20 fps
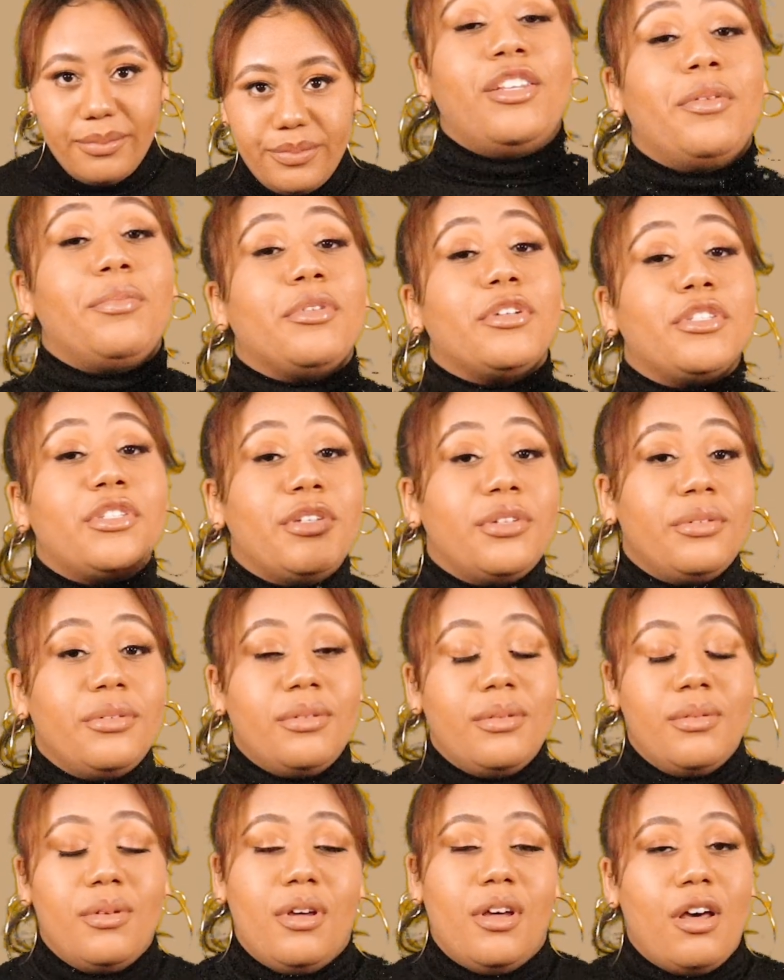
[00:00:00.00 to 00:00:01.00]
Number
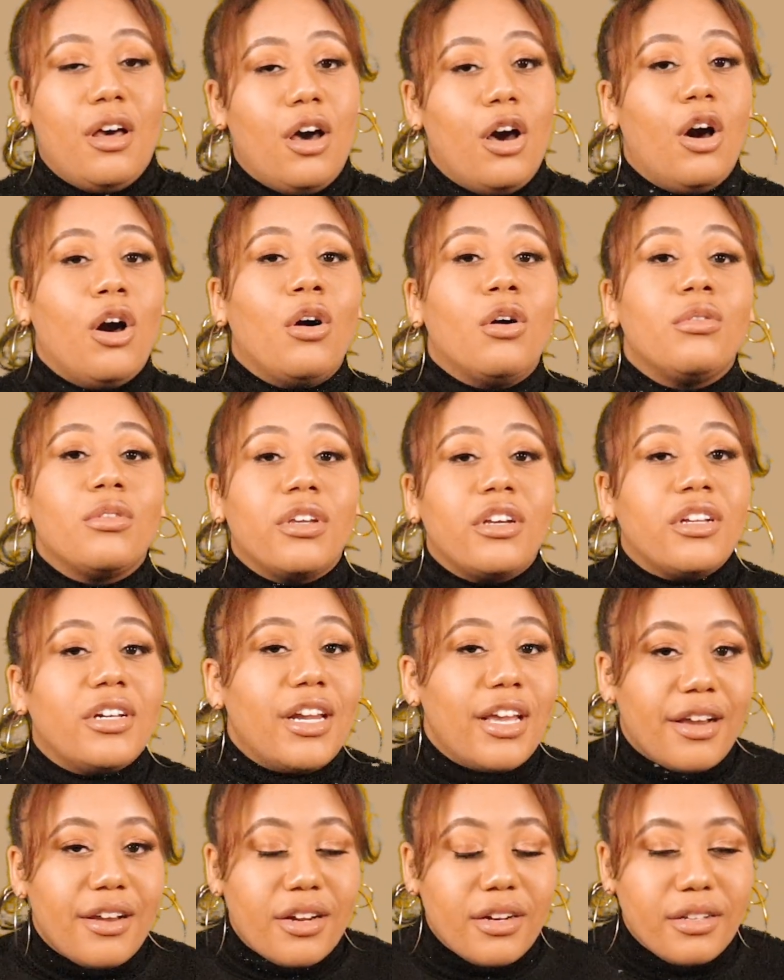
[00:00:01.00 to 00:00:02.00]
2, own your
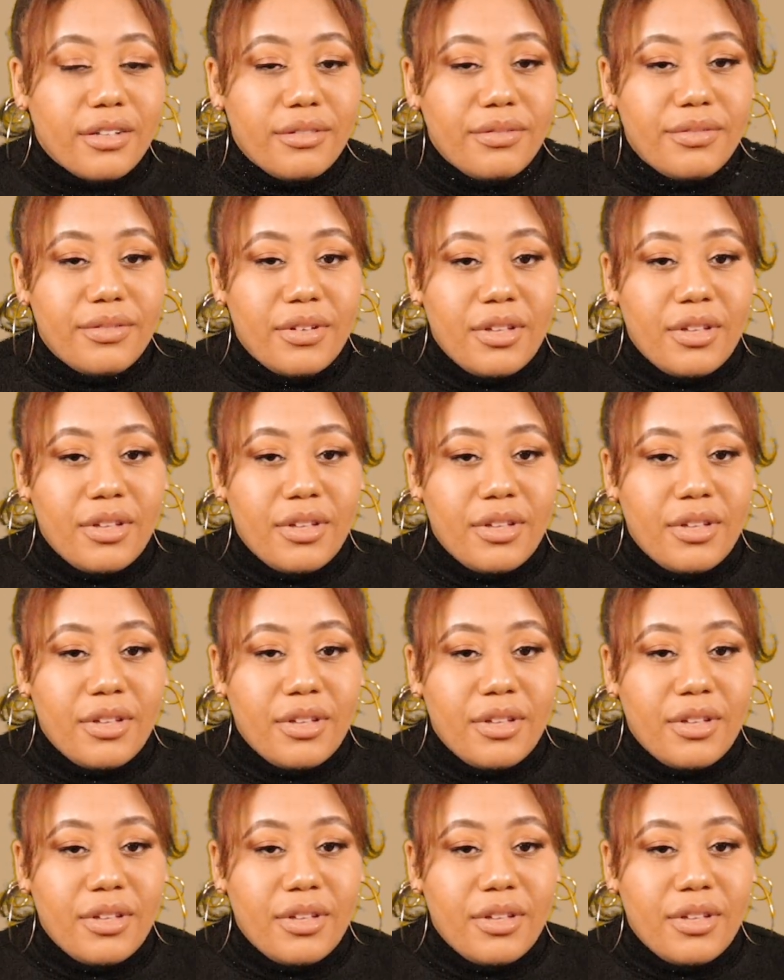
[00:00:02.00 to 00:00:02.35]
narrative.